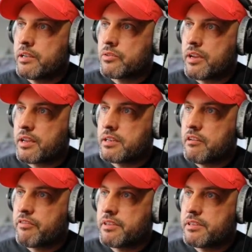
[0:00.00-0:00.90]
So I could
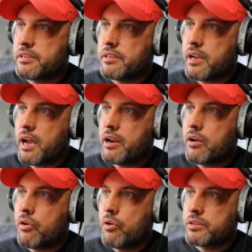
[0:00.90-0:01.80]
definitely see that
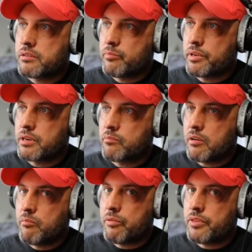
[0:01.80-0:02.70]
Idaho is a bigger
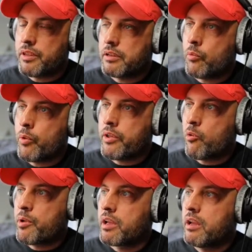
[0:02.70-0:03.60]
bubble than
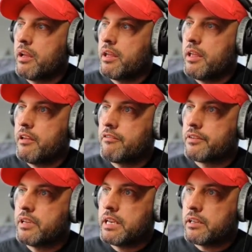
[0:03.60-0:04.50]
Wyoming,
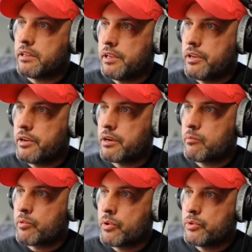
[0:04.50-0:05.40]
even in a linear
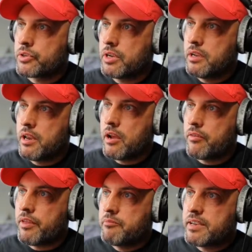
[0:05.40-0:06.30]
approach. Now
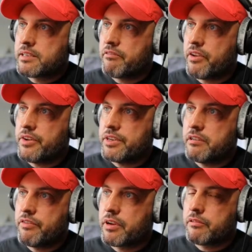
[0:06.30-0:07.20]
that makes it very
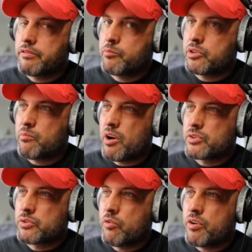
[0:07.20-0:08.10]
difficult for me to
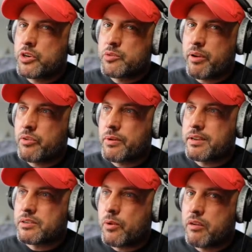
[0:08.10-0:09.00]
mouse over, which, by the way,
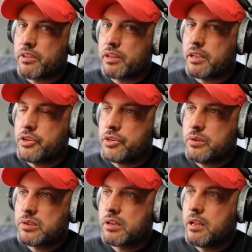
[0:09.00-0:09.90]
is one of the
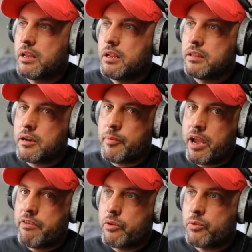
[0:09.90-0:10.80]
issues that I'm
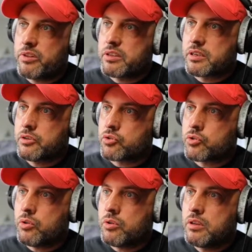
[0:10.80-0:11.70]
having with this
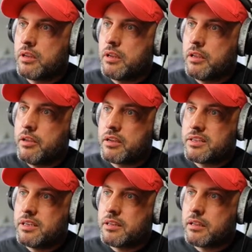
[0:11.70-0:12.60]
control. You could
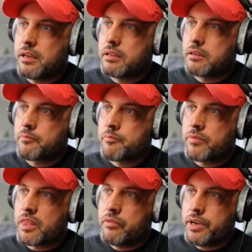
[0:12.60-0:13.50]
see that
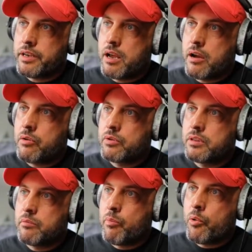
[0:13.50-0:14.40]
right now
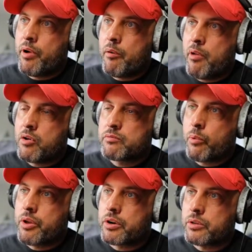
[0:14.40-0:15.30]
the mouse
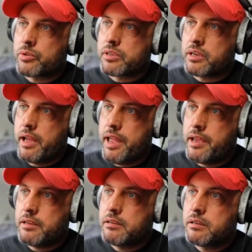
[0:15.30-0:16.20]
pointer looks like a
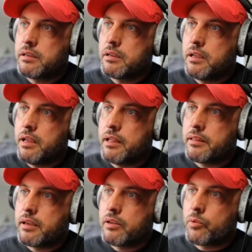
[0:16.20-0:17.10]
hand, and
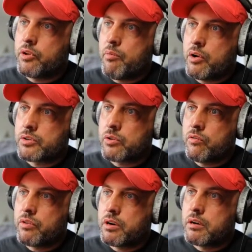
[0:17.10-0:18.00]
then when you mouse
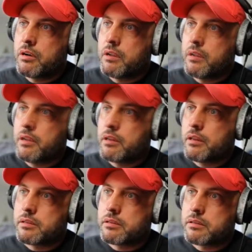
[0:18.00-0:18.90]
over,
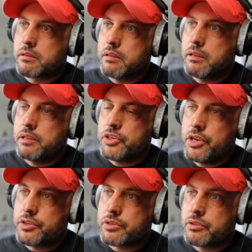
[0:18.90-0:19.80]
it
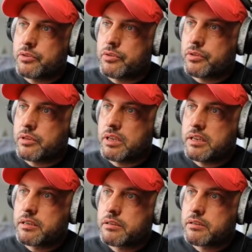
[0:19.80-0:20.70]
changes into the
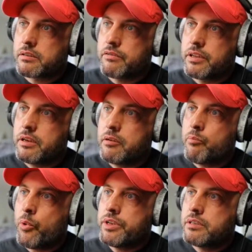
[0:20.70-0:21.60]
index finger
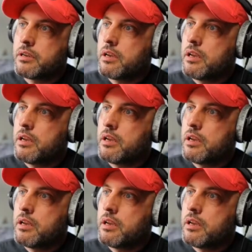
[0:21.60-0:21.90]
point.